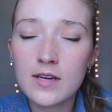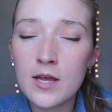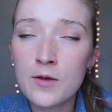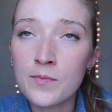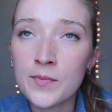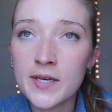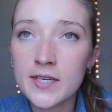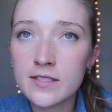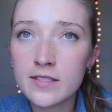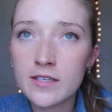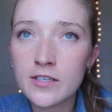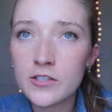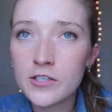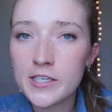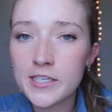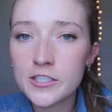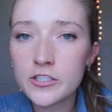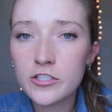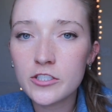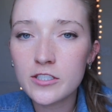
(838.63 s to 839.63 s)
amazing
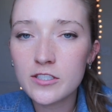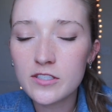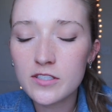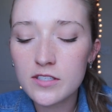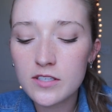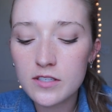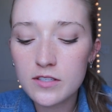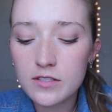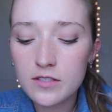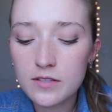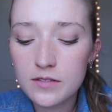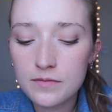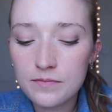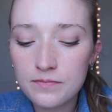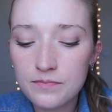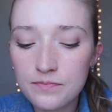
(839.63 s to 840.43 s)
creatures.